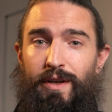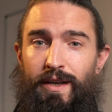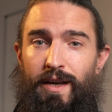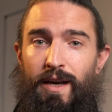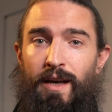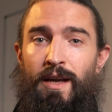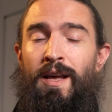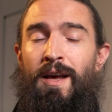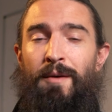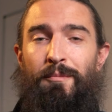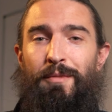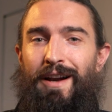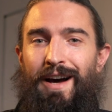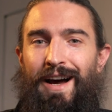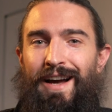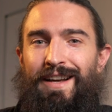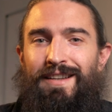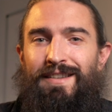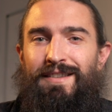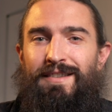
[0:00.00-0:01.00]
it, but
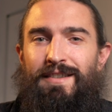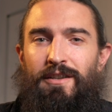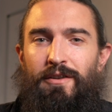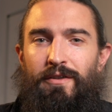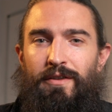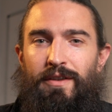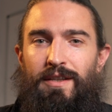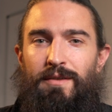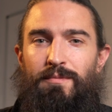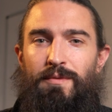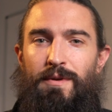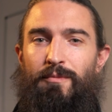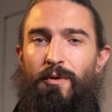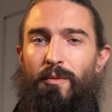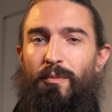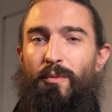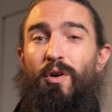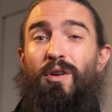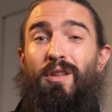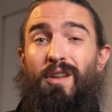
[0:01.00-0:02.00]
I consider these people
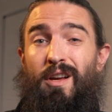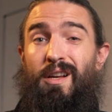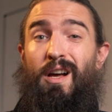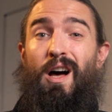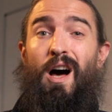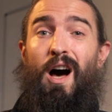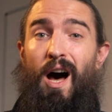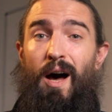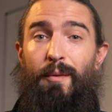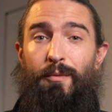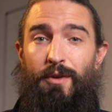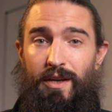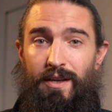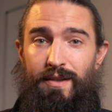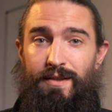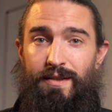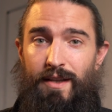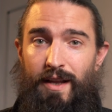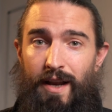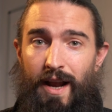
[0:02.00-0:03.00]
more like
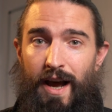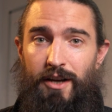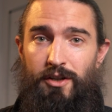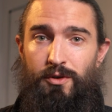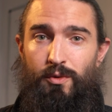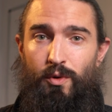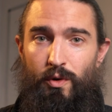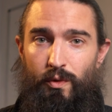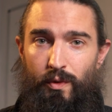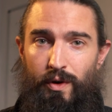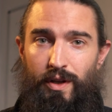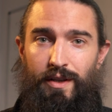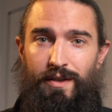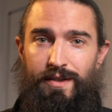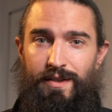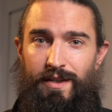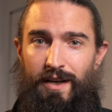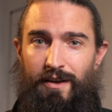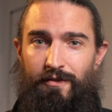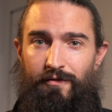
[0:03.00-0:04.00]
hobbyists than actual real
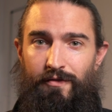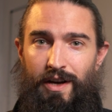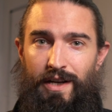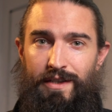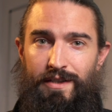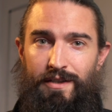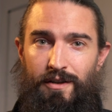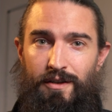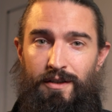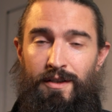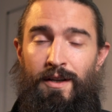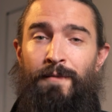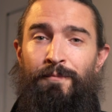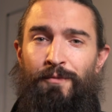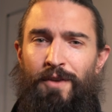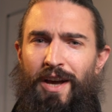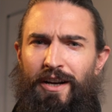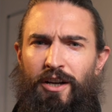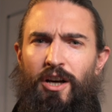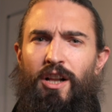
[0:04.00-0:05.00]
estate investors.
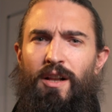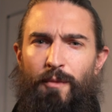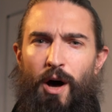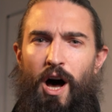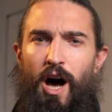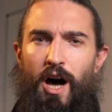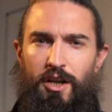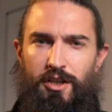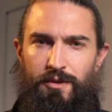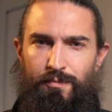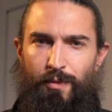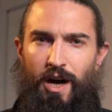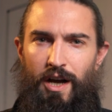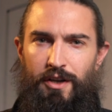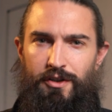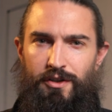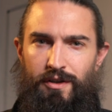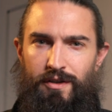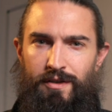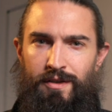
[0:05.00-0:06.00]
I call them
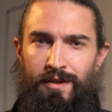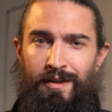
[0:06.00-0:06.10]
hodgepodgers.